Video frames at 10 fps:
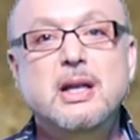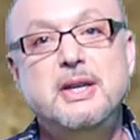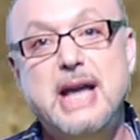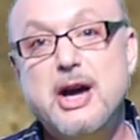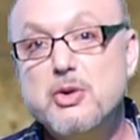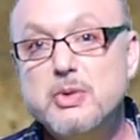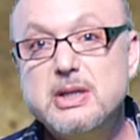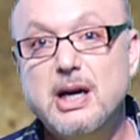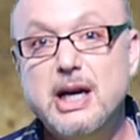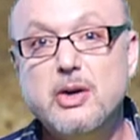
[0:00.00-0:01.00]
Now you're
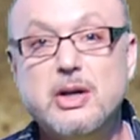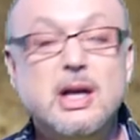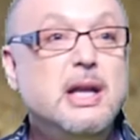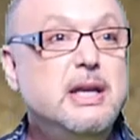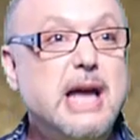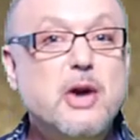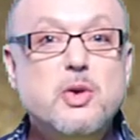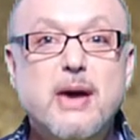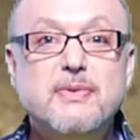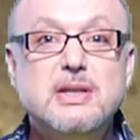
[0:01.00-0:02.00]
retired. Now
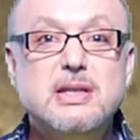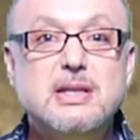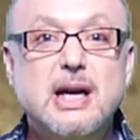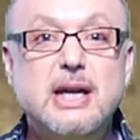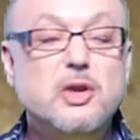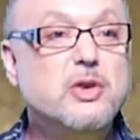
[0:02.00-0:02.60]
you have to decide.